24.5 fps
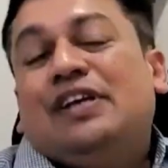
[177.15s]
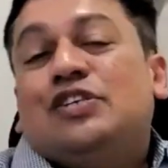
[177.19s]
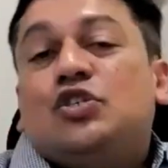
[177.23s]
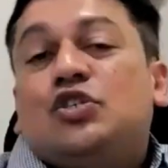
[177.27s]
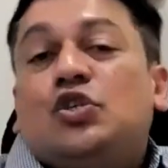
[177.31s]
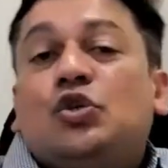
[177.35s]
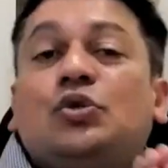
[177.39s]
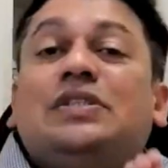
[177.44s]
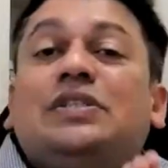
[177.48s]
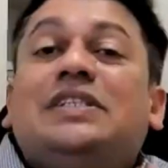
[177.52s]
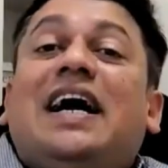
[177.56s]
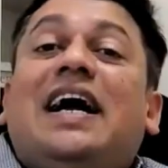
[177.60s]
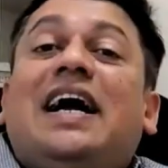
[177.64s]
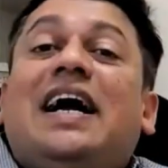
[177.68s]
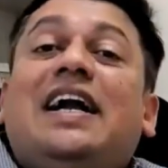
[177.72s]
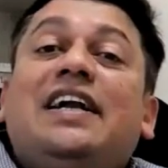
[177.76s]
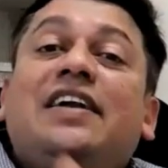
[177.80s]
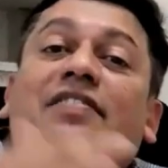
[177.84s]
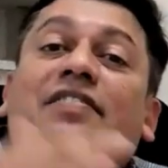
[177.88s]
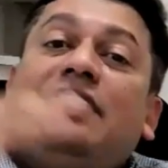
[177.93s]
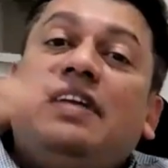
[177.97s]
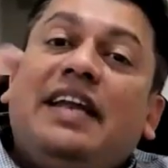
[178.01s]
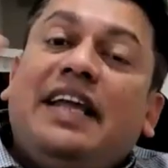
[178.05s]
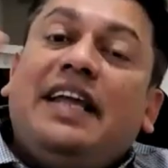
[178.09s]
So
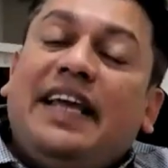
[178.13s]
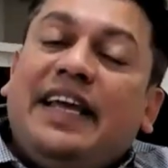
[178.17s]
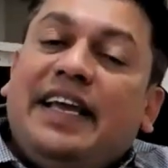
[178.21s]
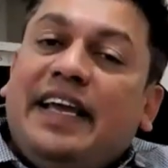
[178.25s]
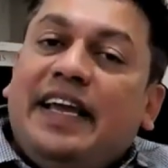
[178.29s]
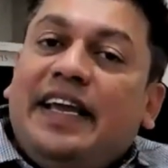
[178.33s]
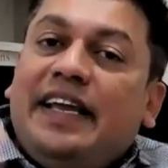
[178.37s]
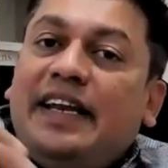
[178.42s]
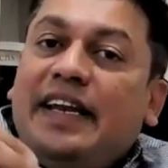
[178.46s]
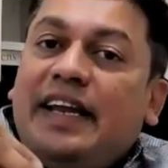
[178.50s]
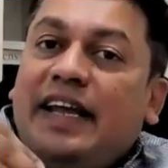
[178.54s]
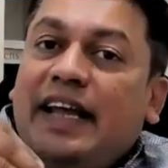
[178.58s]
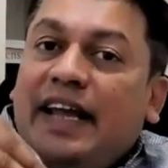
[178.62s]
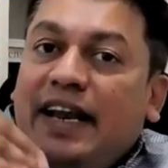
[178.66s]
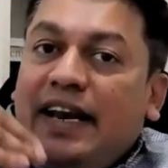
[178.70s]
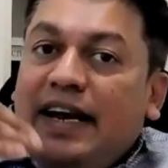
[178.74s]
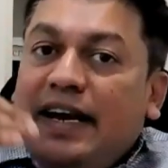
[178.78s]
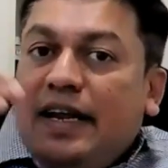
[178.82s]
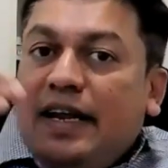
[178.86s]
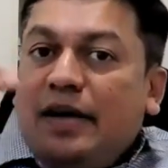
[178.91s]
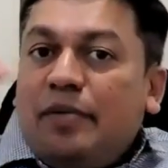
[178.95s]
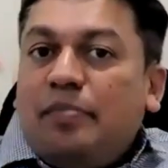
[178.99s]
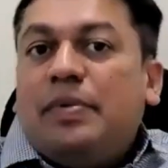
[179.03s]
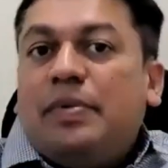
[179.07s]
that will again
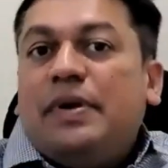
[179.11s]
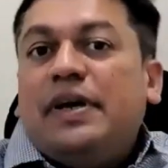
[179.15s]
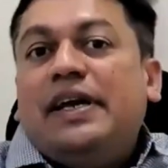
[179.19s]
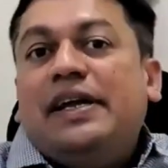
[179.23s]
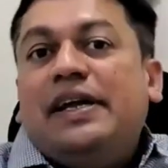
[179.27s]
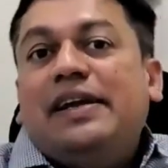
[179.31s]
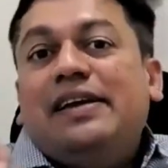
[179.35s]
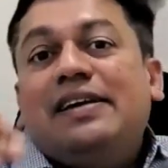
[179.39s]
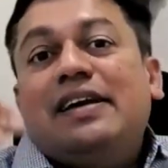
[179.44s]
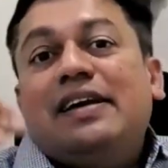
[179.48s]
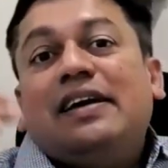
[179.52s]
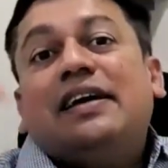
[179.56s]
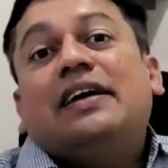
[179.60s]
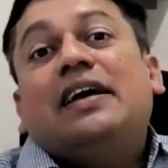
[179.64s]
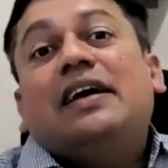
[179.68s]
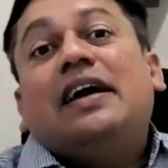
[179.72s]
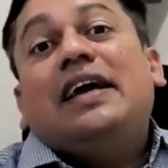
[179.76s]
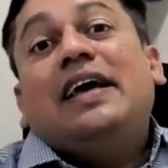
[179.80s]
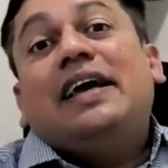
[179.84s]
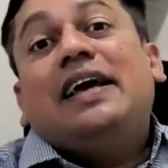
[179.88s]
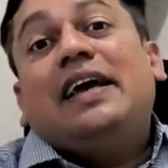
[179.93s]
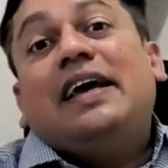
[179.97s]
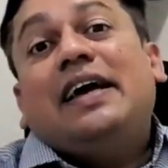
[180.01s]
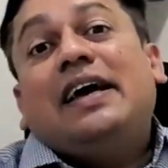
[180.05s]
end up in
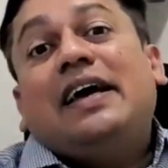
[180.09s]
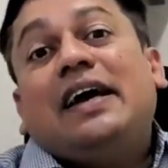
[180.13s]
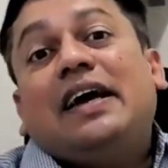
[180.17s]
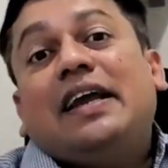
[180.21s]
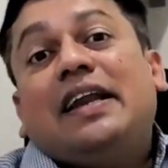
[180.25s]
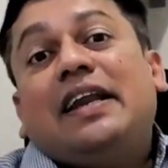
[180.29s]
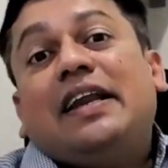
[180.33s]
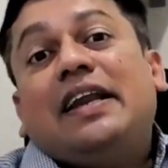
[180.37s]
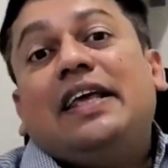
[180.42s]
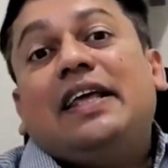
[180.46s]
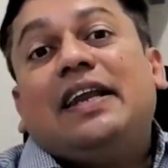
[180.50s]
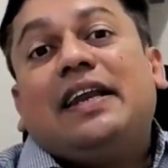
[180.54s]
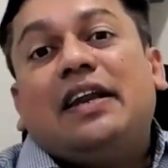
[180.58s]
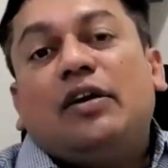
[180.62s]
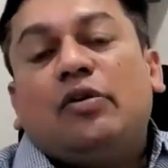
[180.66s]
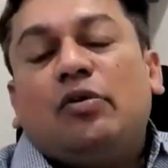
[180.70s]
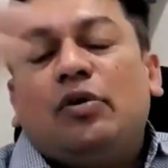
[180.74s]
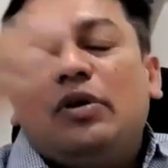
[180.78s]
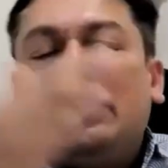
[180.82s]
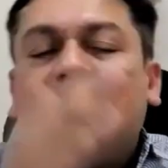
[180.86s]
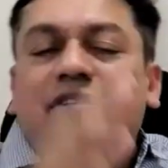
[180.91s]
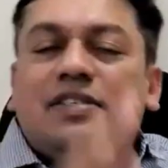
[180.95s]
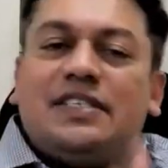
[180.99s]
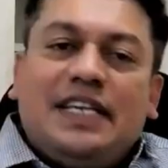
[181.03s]

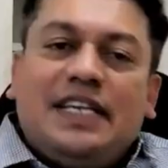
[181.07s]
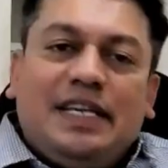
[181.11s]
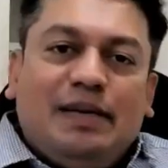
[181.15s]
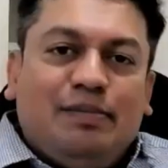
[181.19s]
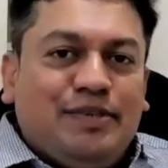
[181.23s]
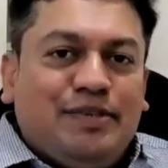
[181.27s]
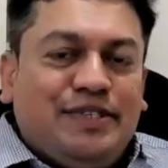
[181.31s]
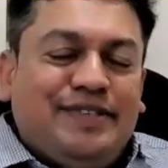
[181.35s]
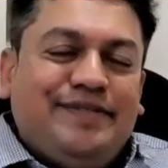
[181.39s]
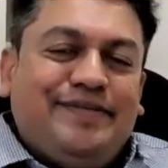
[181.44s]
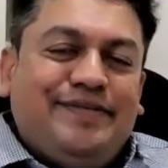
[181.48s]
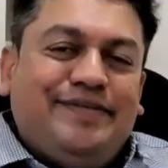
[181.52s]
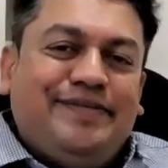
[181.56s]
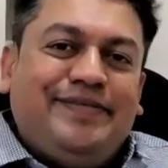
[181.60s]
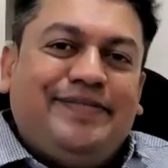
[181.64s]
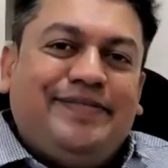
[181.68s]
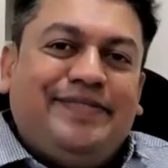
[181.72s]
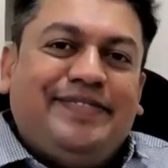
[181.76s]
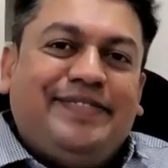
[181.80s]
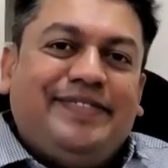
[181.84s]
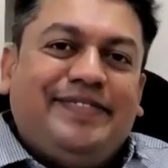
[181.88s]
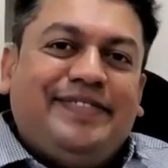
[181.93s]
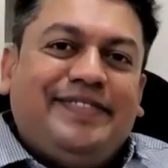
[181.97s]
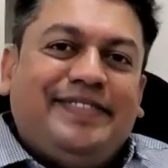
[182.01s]
irregular sleeps.
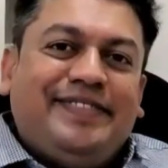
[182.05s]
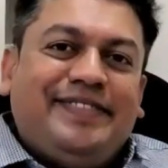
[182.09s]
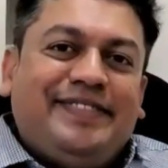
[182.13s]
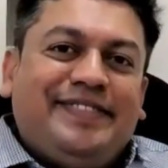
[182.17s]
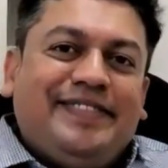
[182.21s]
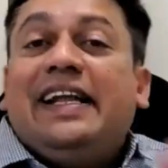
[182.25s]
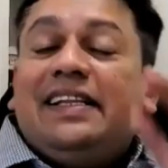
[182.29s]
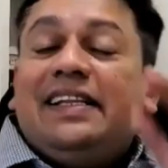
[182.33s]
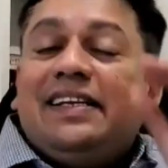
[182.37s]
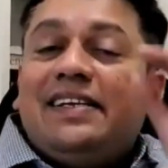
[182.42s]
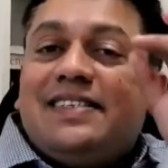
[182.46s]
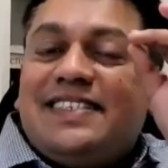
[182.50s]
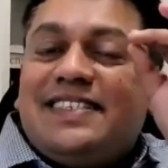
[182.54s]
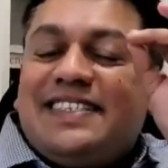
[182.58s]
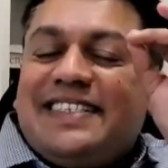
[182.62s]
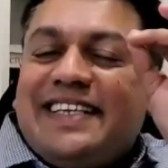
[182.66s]
And the